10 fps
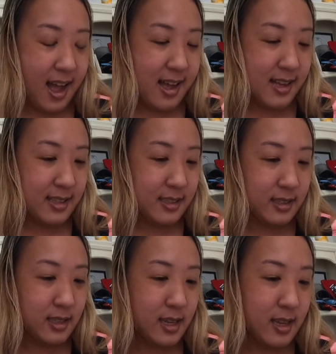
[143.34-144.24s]

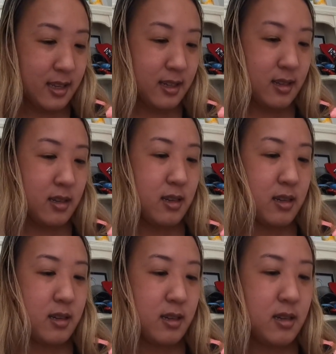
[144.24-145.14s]
And then
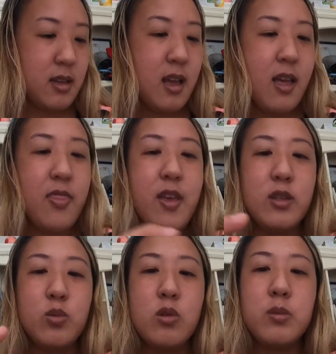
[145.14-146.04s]

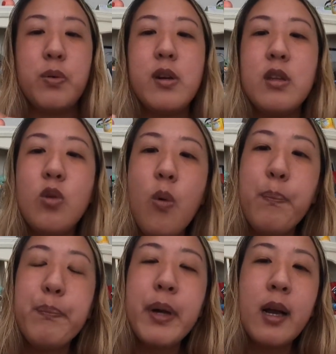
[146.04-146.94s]
this one's pretty dope
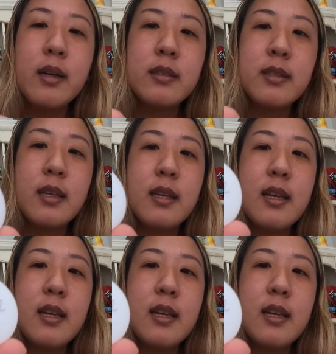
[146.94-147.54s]
because